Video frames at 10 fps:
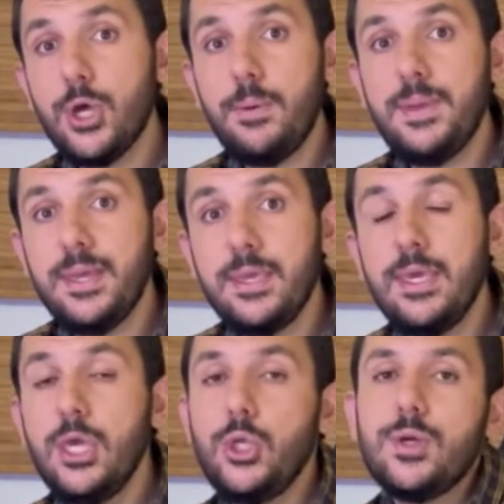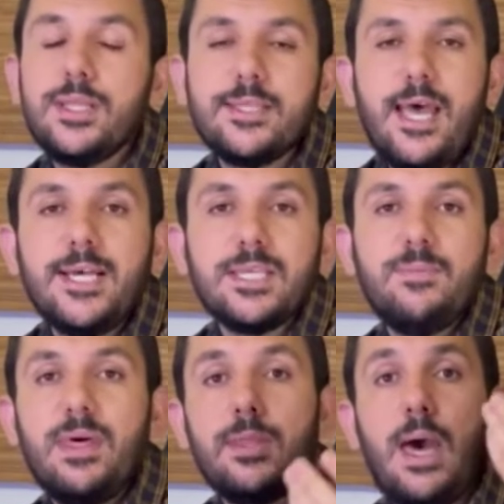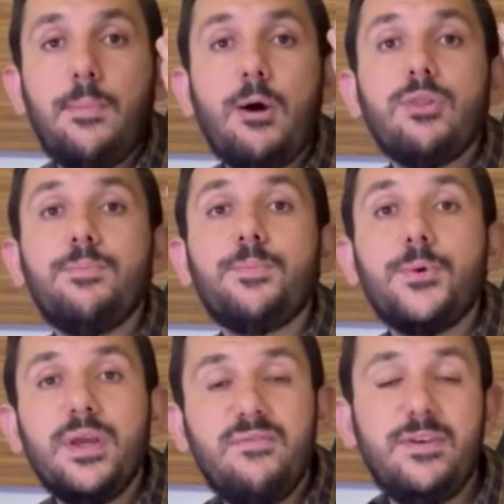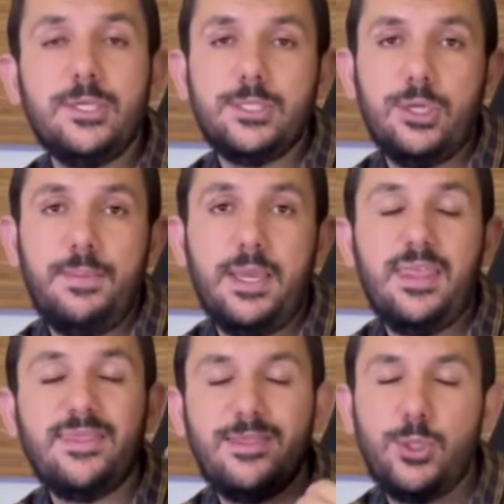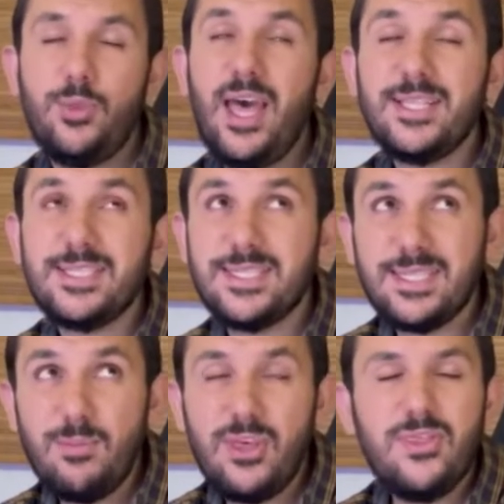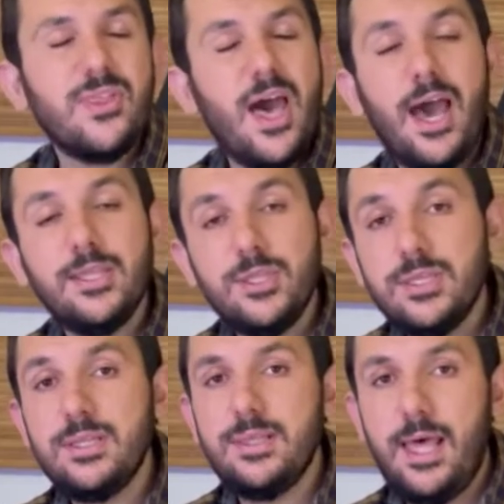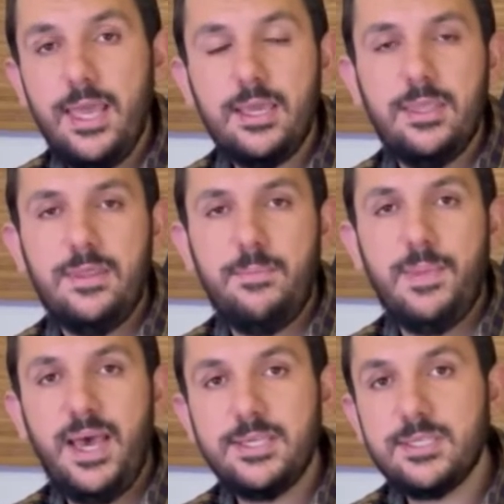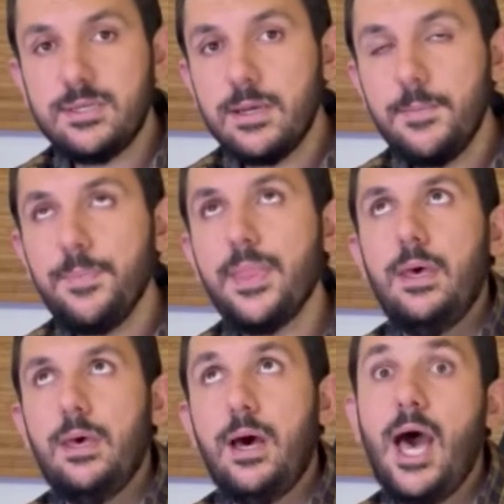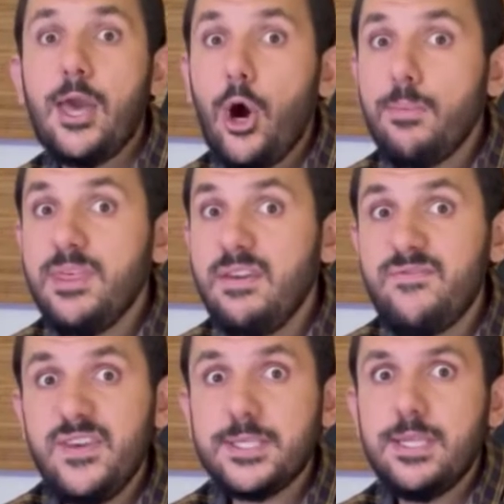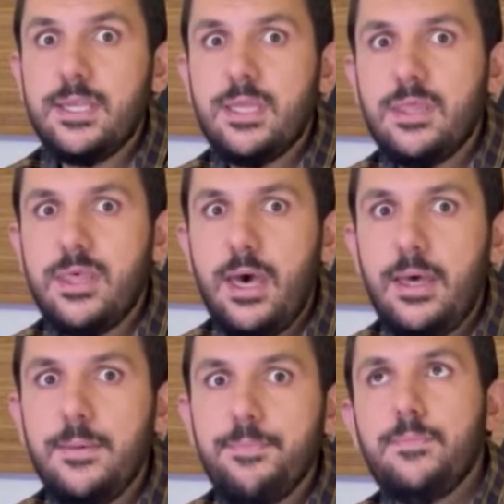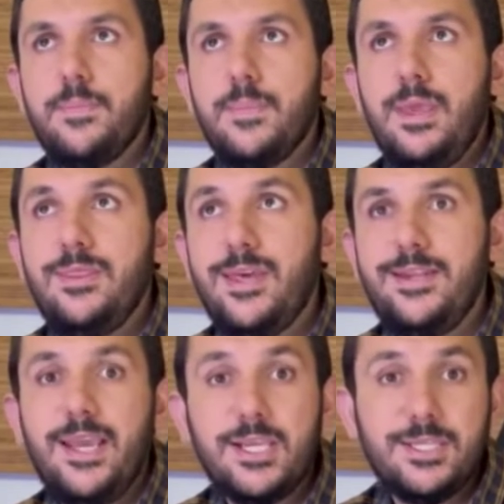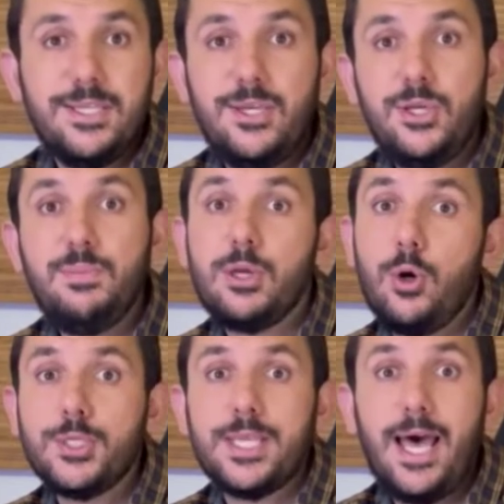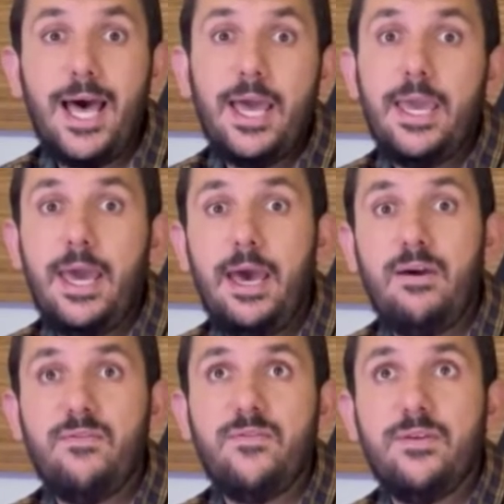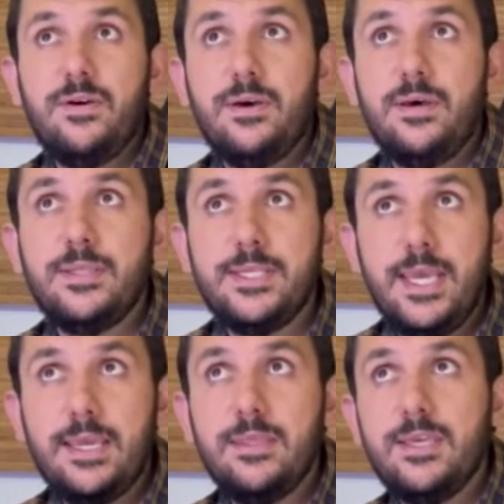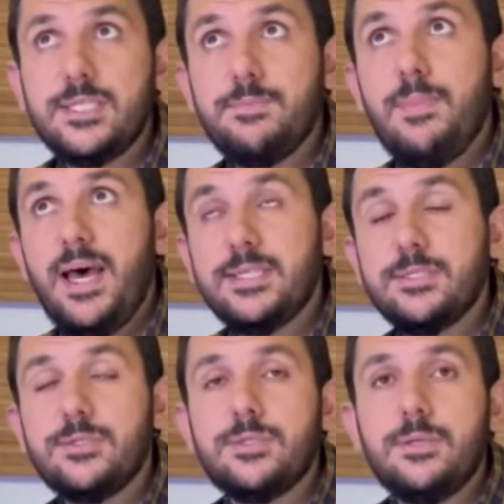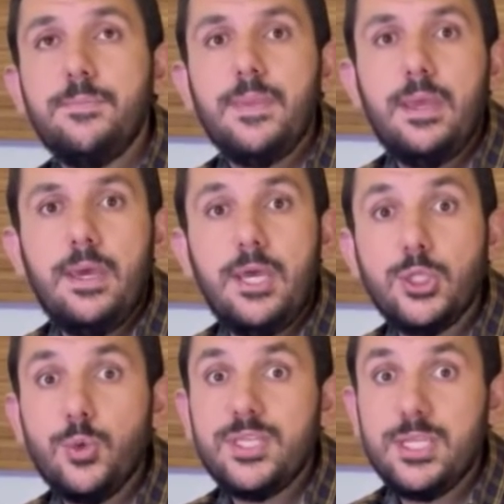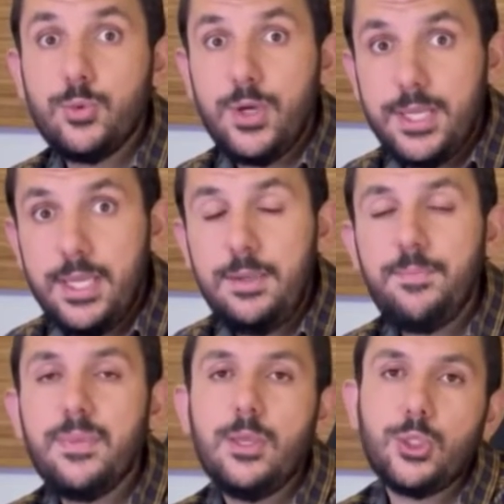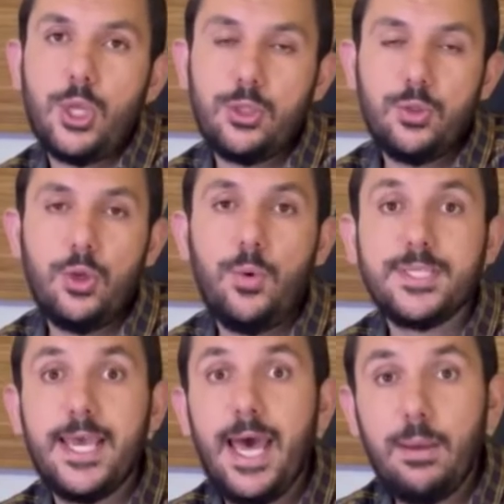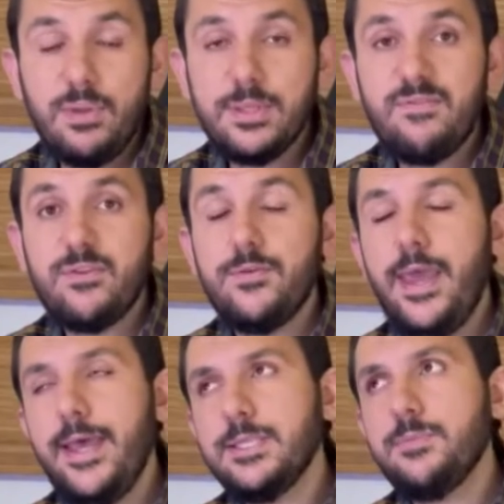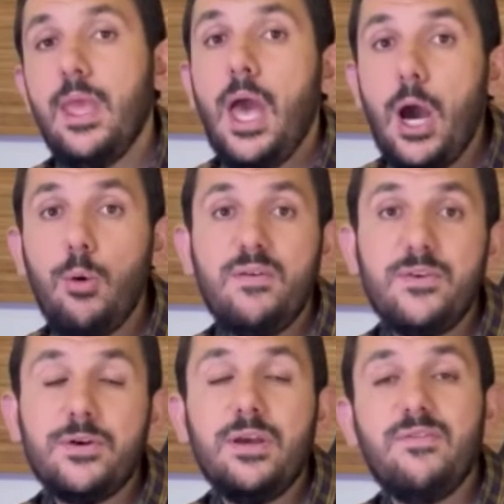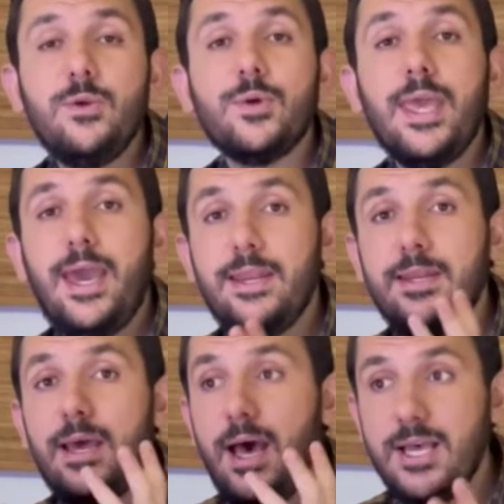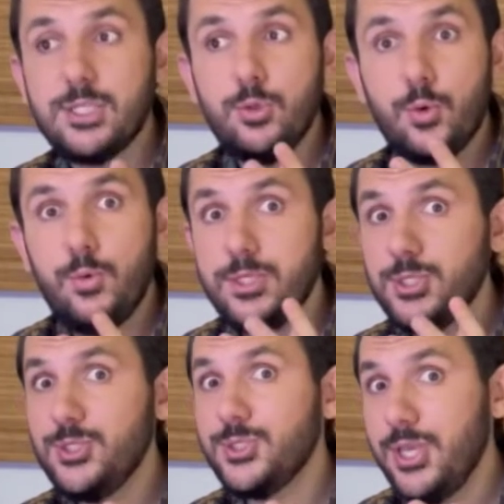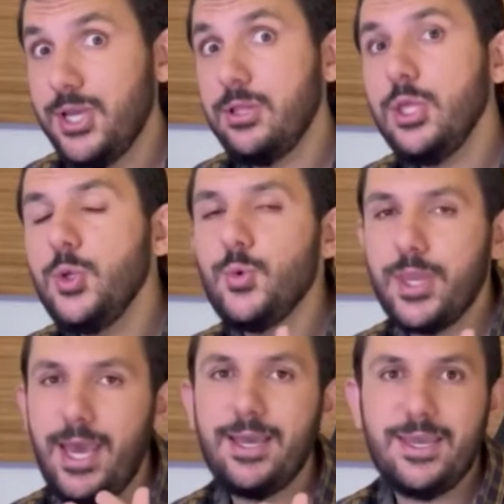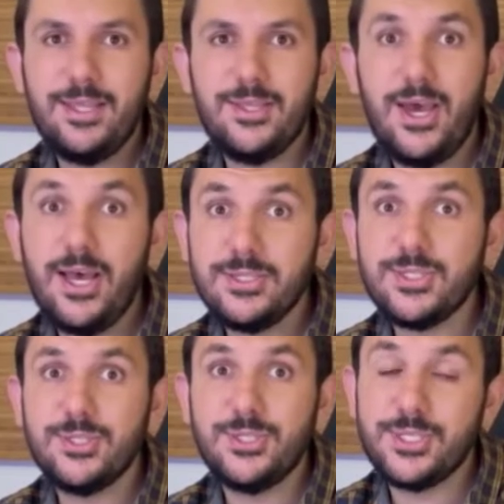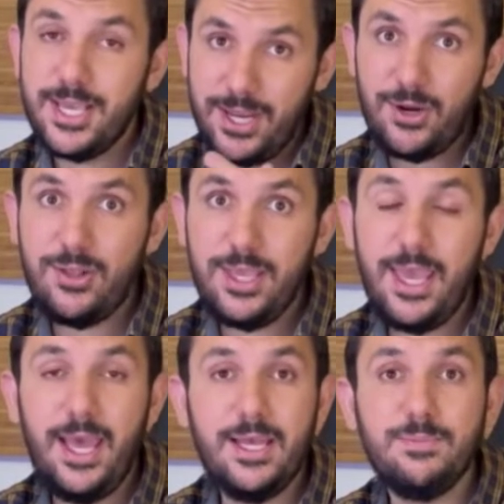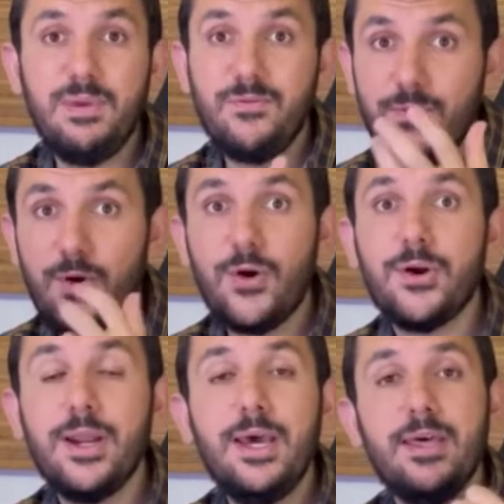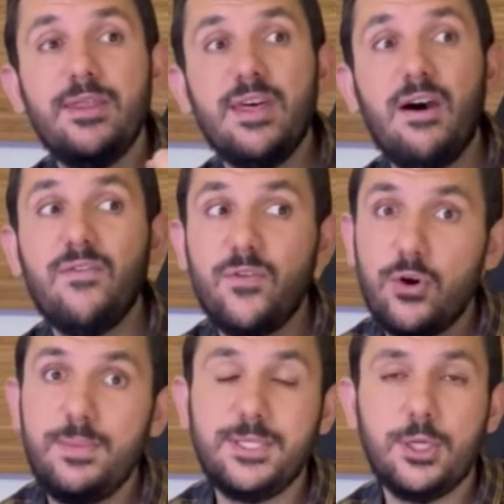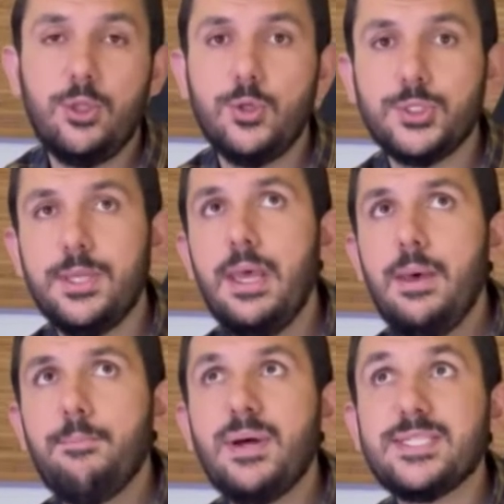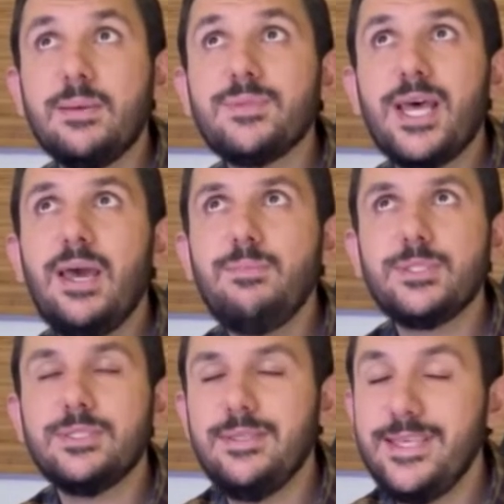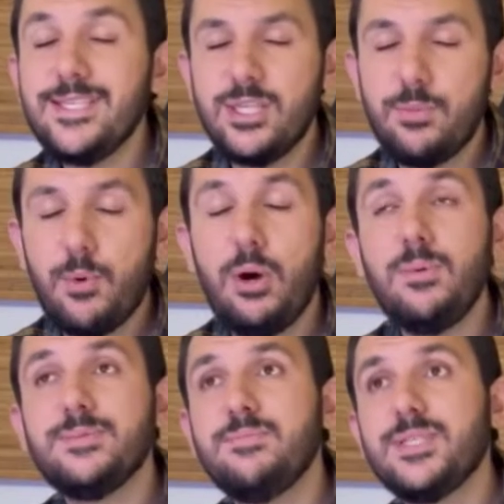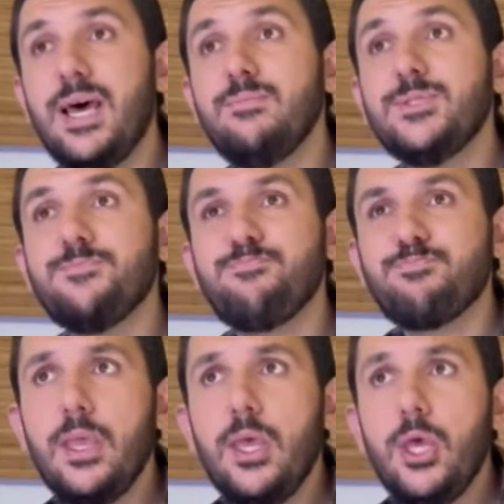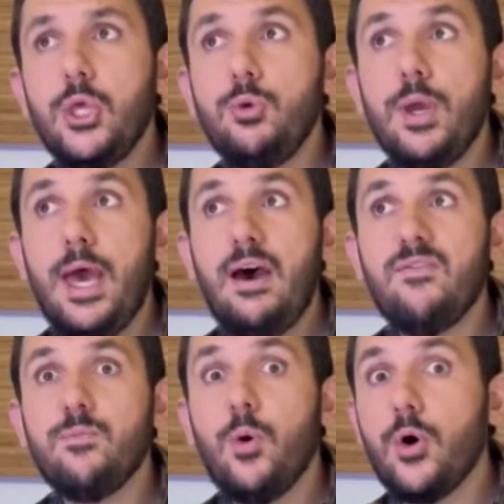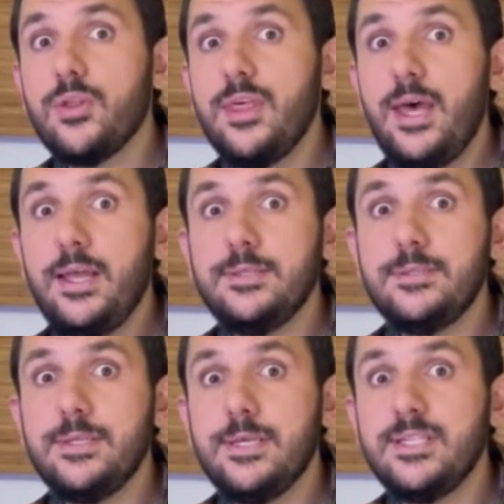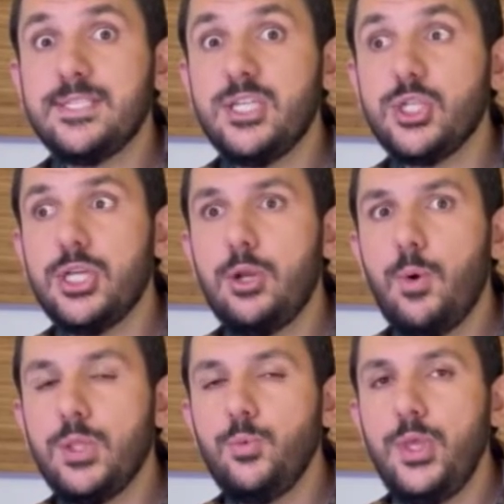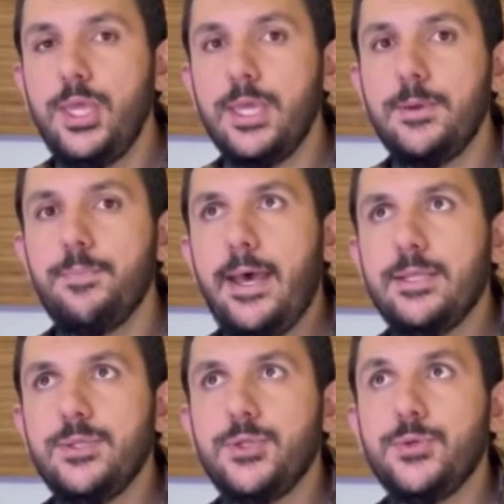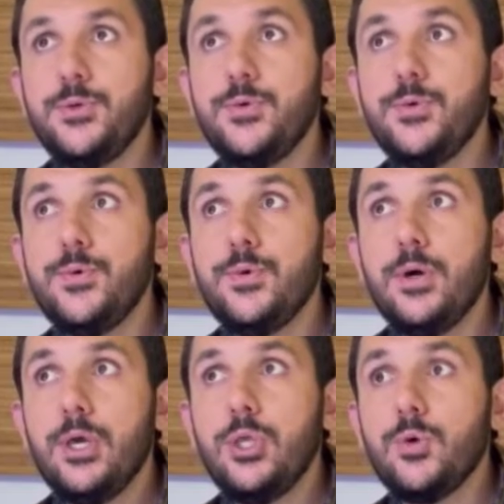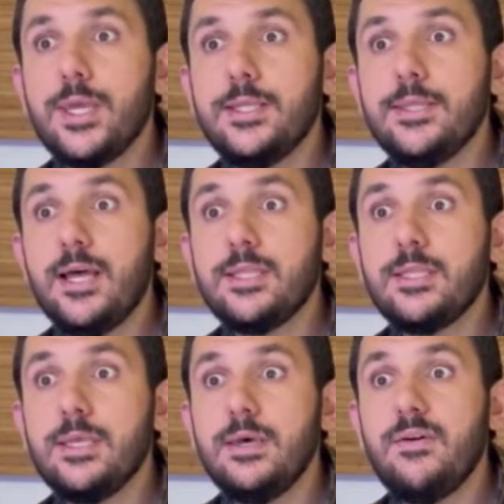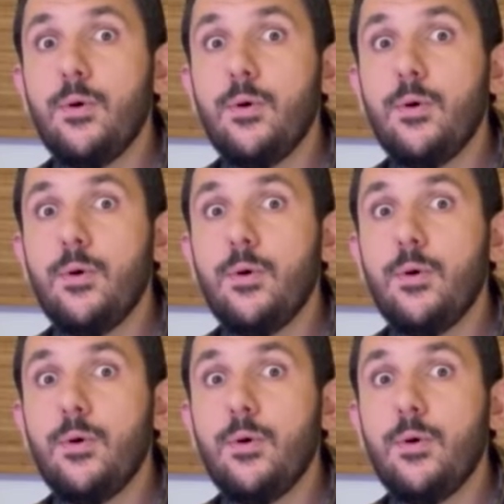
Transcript: topic, you cannot ask him that about the previous topic. So that's something that I didn't like in the master. I hope they fix it in the next year, because I have taken this master in 2020. So I don't know what happened after that. However, if you can ask your questions early, you can get the answers early and before the form is closed. But sometimes this is the problem. Sometimes you have more than a session in 1 week, and you cannot